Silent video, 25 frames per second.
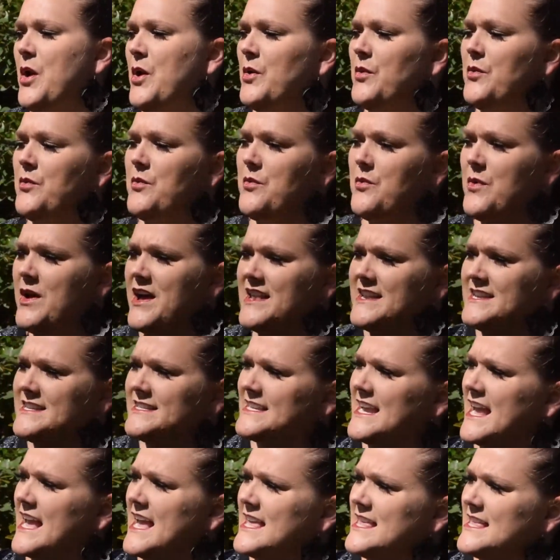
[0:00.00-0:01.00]
One
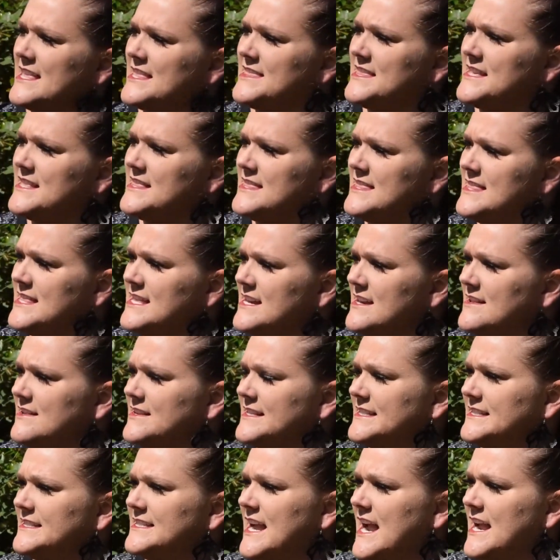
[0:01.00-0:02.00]
day, the
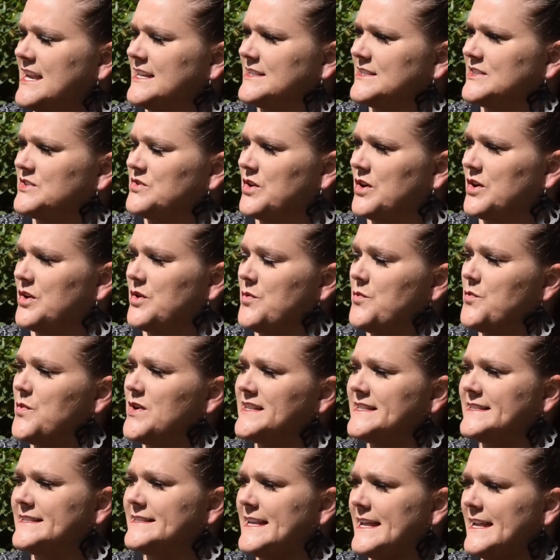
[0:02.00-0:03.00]
littlest dinosaur
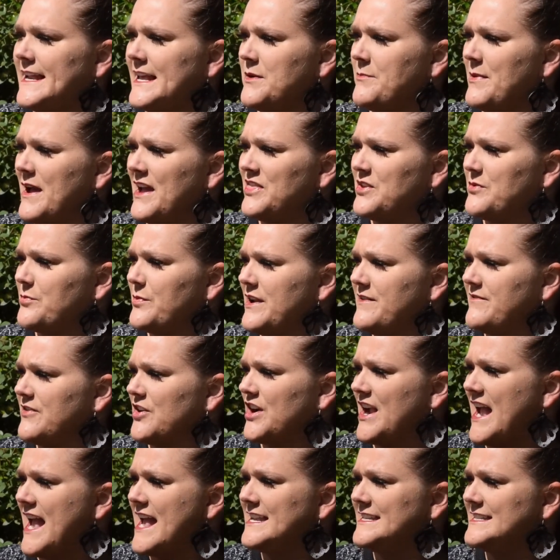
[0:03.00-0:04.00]
was sitting by the
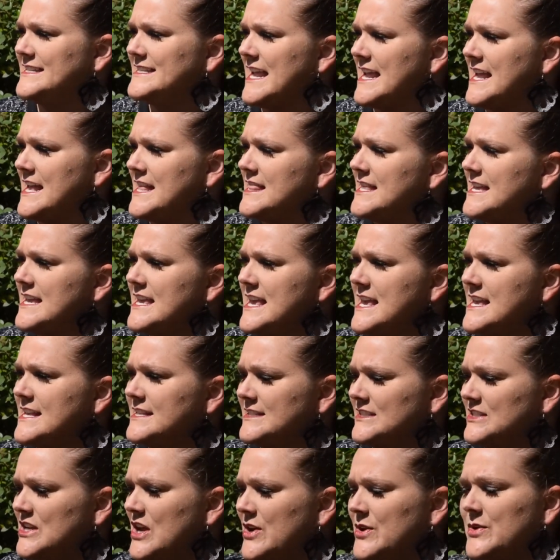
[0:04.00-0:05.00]
river and dangling his
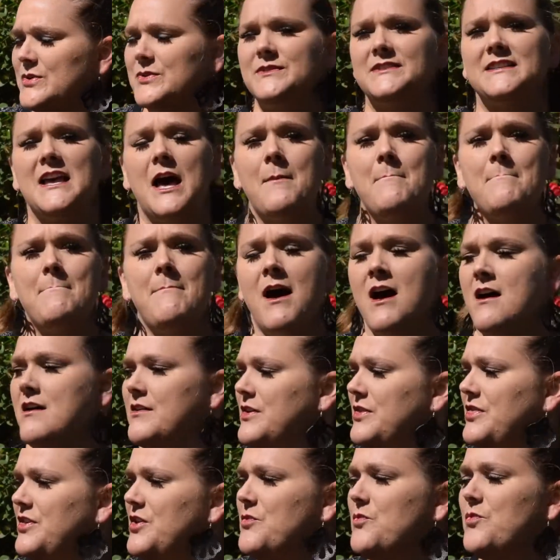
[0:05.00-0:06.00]
toes
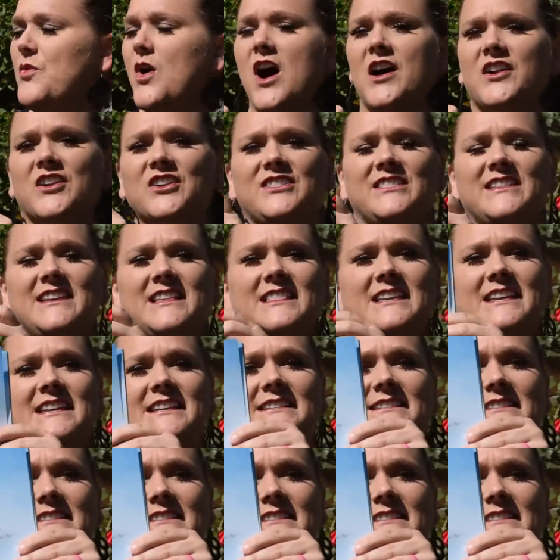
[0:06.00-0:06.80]
among the water lilies.